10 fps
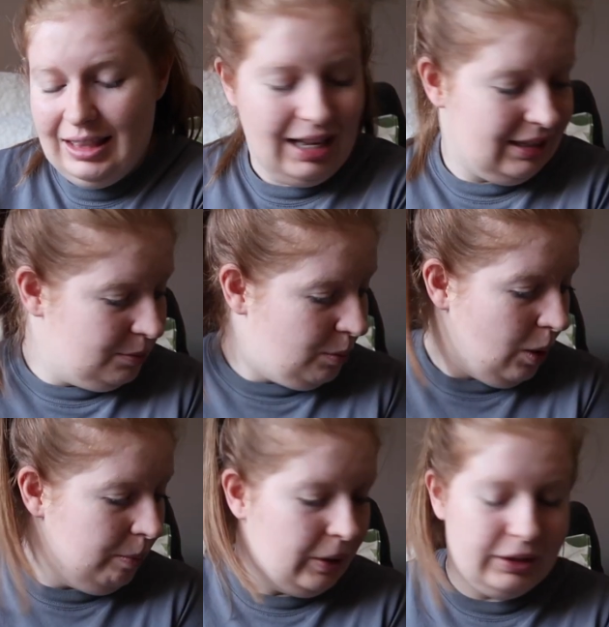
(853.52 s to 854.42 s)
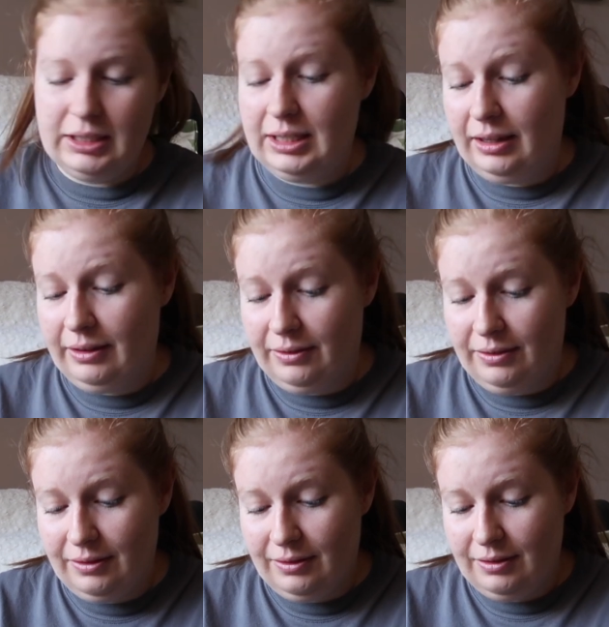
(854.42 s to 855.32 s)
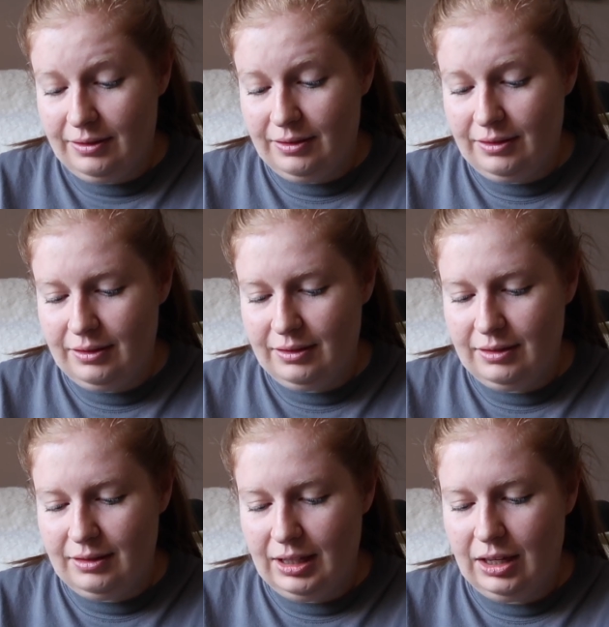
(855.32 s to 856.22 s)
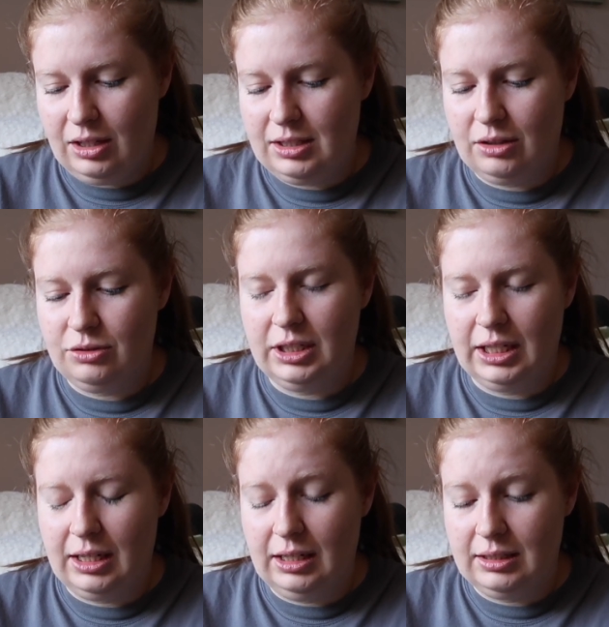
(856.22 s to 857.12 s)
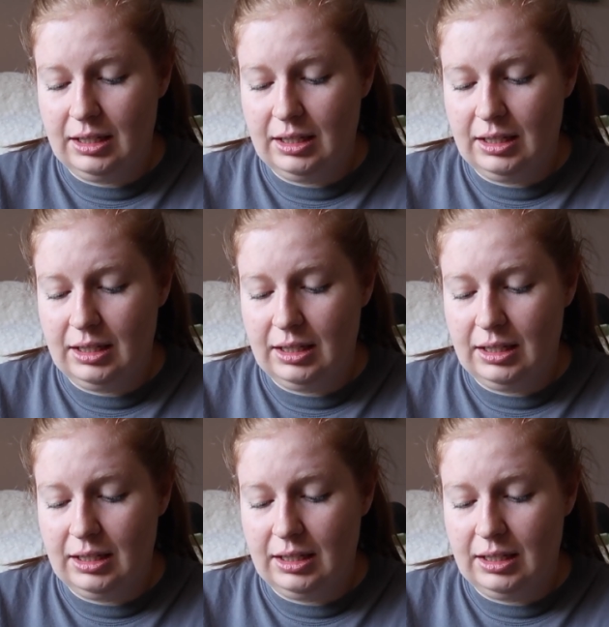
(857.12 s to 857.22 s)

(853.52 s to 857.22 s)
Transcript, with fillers: That's more positive. Uh, sounds ridiculous.